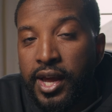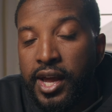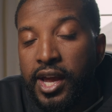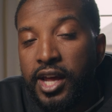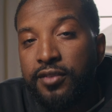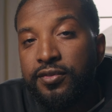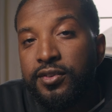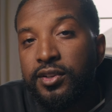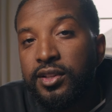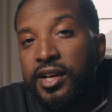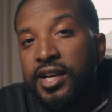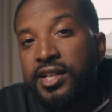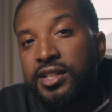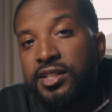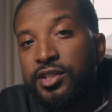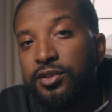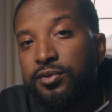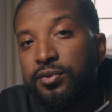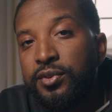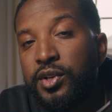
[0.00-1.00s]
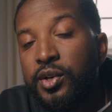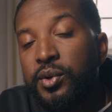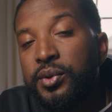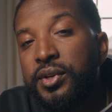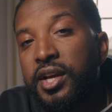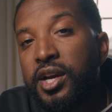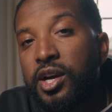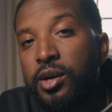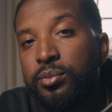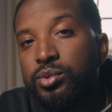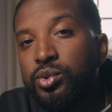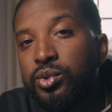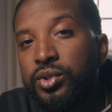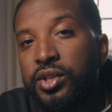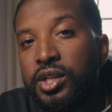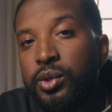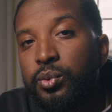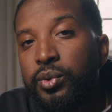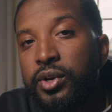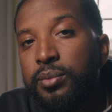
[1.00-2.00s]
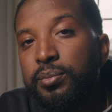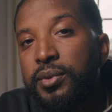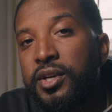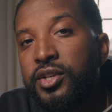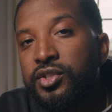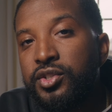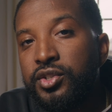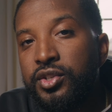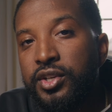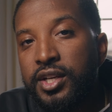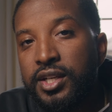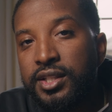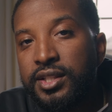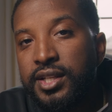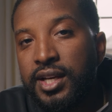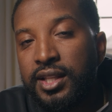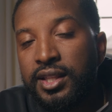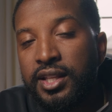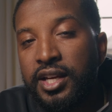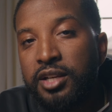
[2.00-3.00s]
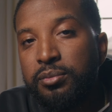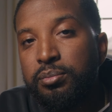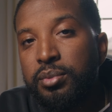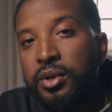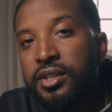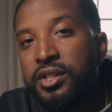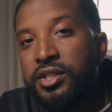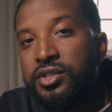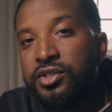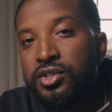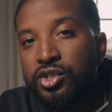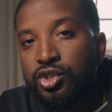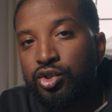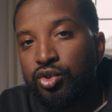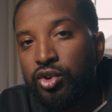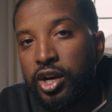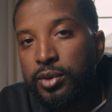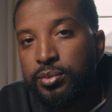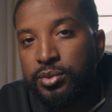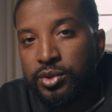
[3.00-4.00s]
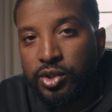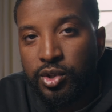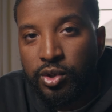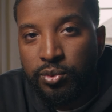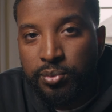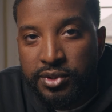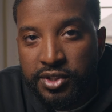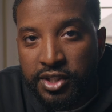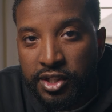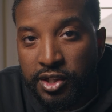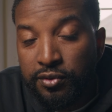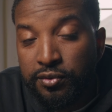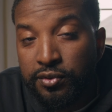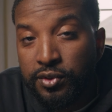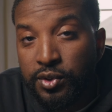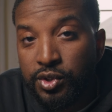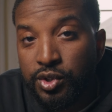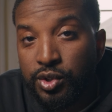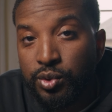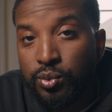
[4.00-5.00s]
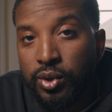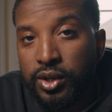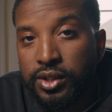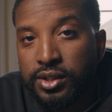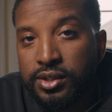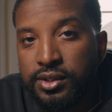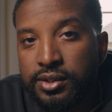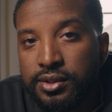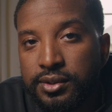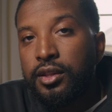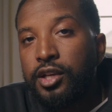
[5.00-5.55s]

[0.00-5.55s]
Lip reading: And if you like this video and it helped you in any way, make sure you hit that like button and subscribe so you don't miss any future ones.